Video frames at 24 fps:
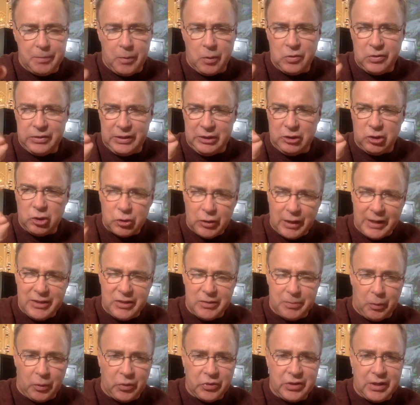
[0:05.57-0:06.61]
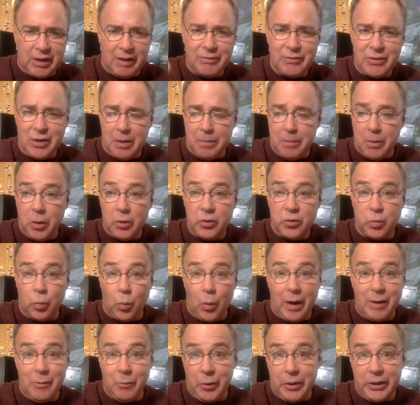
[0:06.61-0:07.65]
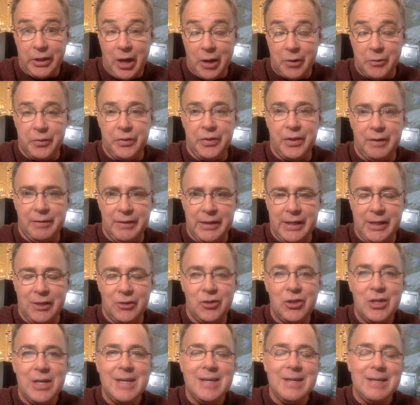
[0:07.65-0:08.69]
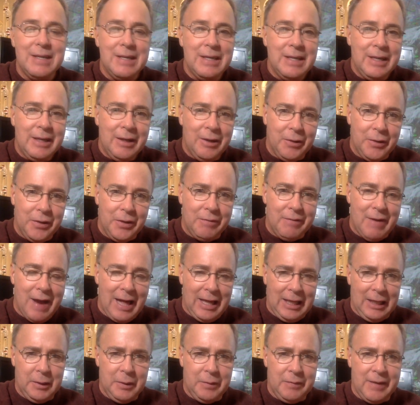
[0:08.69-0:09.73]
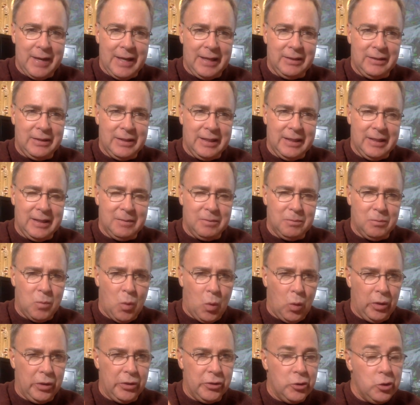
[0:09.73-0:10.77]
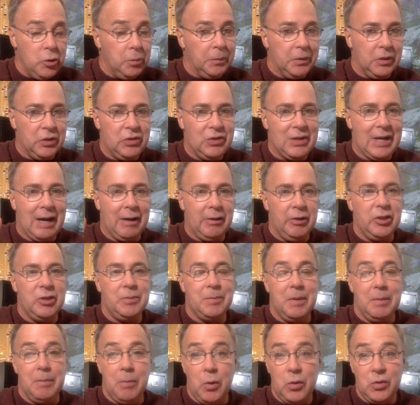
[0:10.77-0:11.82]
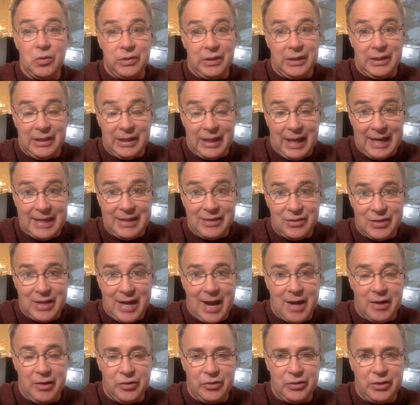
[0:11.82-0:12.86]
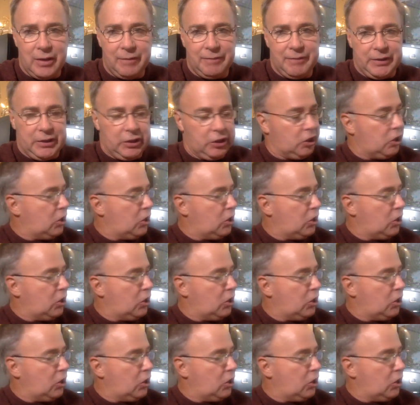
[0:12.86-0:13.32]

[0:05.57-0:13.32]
mostly traceable stuff to at most 1 100th of an inch here in the valley. We've had uh, more numerous showers, but mostly light scattered stuff at the